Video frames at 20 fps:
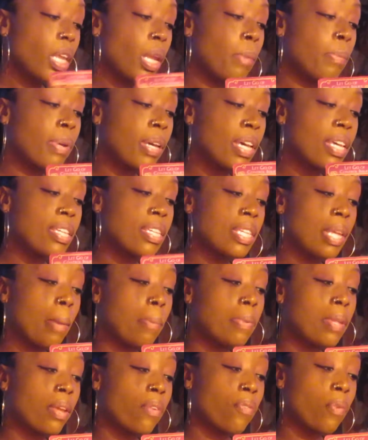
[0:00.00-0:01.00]
because
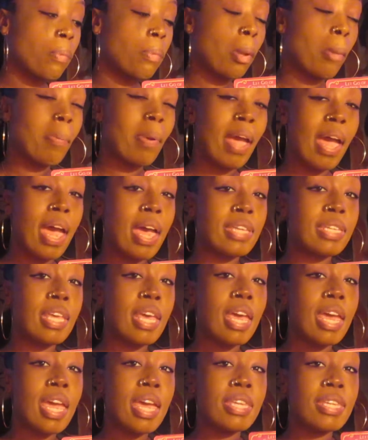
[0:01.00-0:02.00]
something from your past
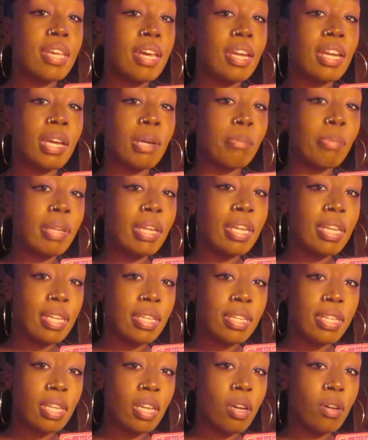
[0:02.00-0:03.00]
is going to complete
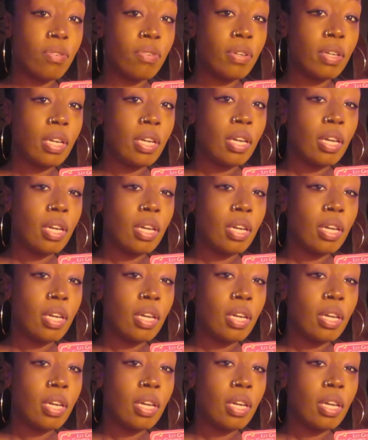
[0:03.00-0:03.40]
itself.